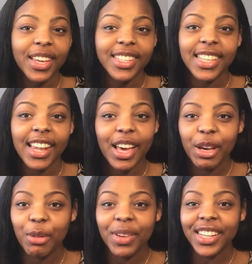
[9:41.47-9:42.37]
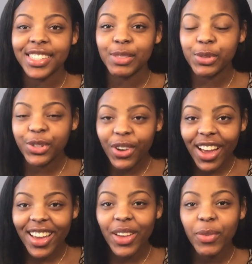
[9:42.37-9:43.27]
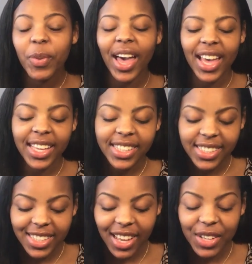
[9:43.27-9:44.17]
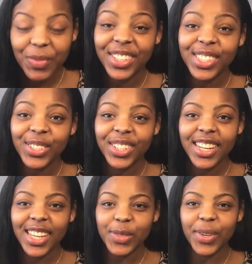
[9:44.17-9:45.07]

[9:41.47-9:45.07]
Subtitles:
forget to like, comment and subscribe, and I'll see you in the next